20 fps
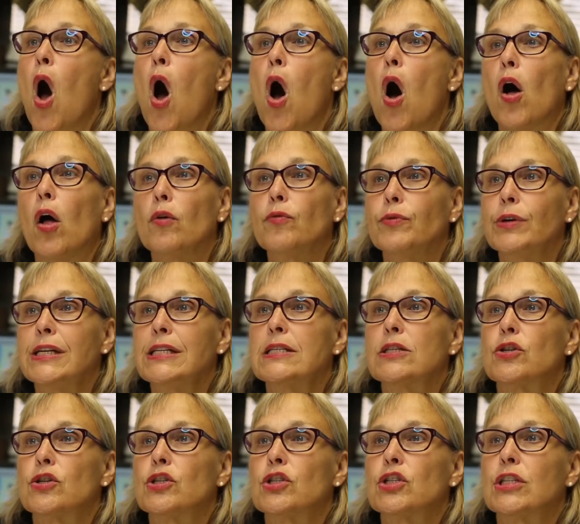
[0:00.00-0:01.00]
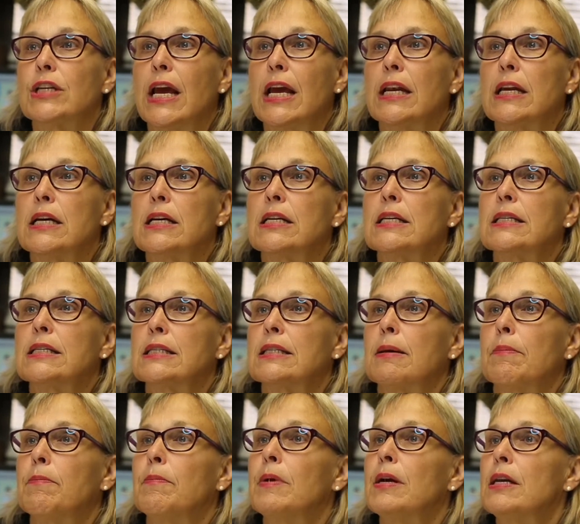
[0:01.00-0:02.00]
all research data is
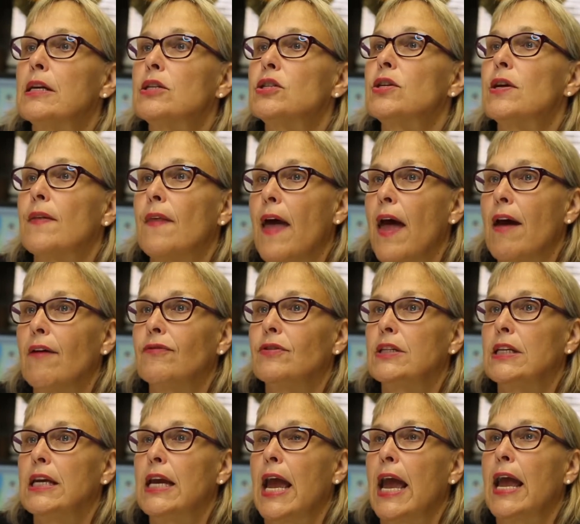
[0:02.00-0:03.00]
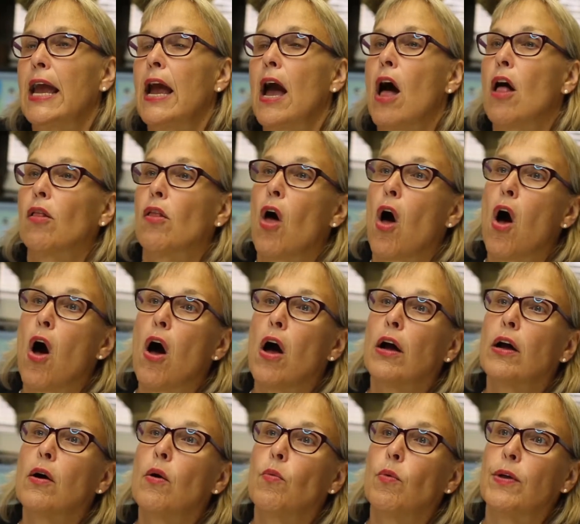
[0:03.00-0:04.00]
submitted to the FDA along